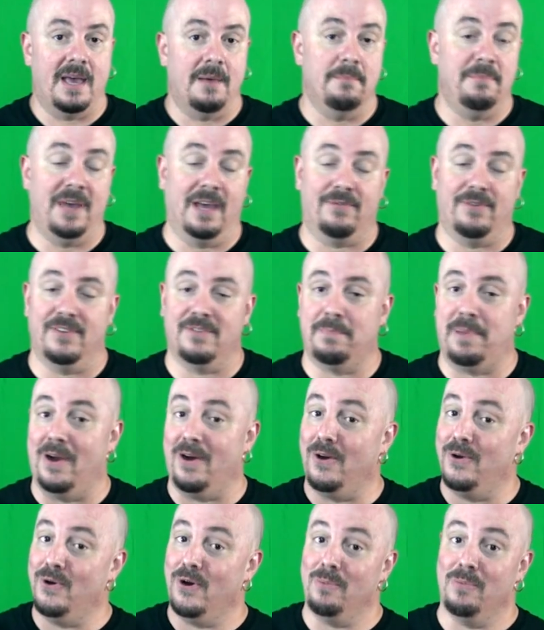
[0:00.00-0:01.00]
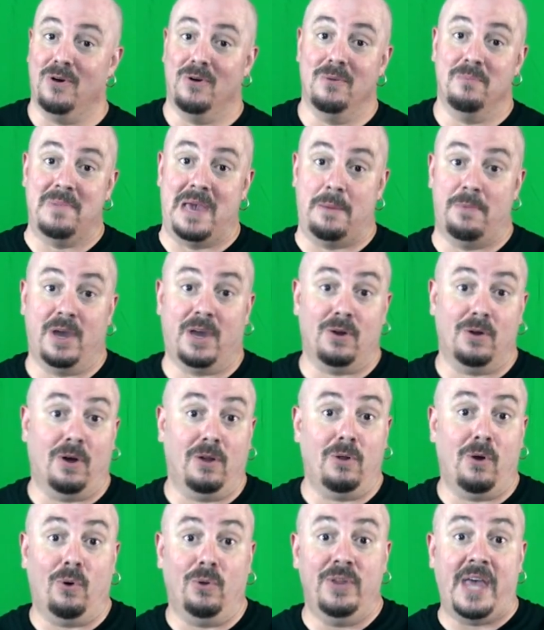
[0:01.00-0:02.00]
Bigfoot's paranormal. Maybe we could
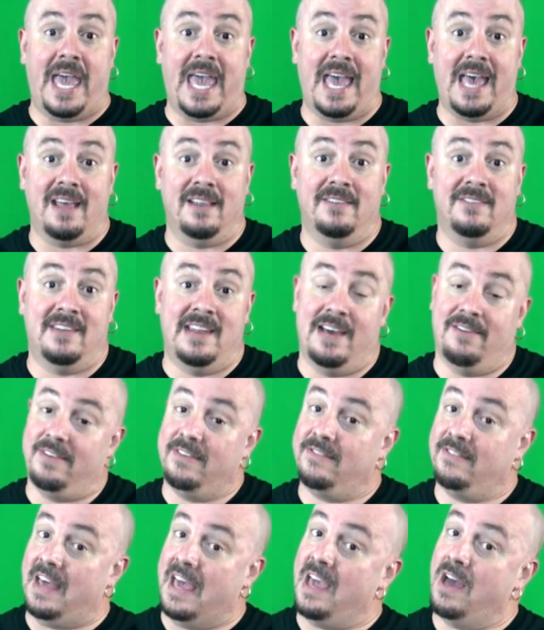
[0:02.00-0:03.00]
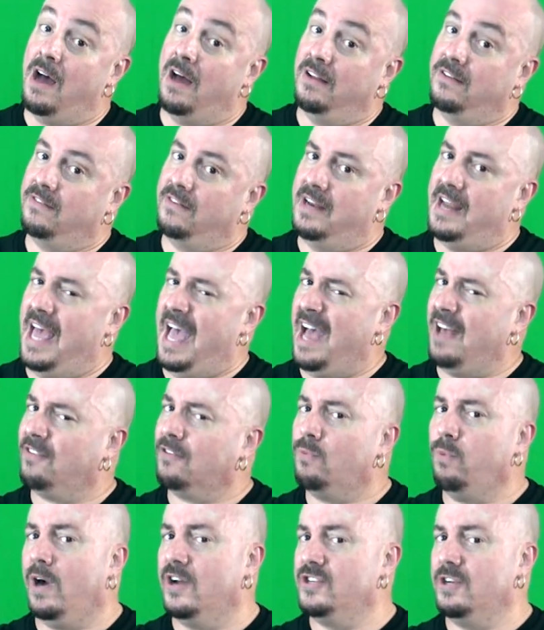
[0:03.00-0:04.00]
all hold hands and have a seance and
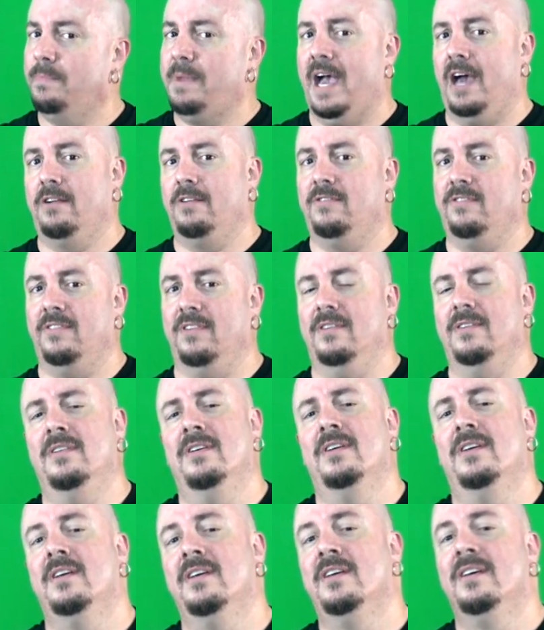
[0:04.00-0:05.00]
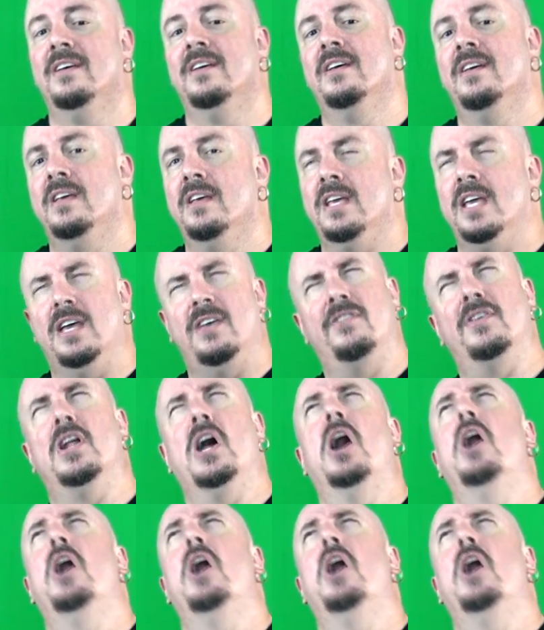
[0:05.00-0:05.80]
ask Roger Patterson, is it a